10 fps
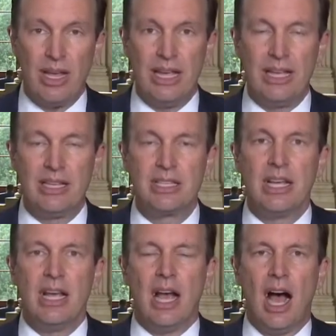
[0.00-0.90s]
is
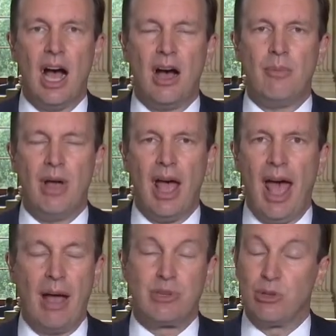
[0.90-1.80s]
um,
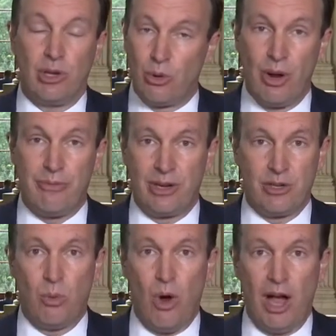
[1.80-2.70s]
absolutely horrific
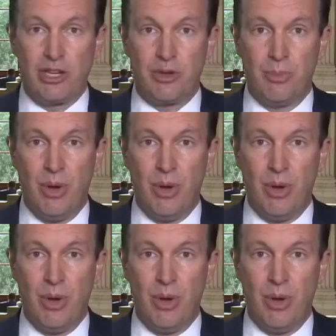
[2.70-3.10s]
to watch,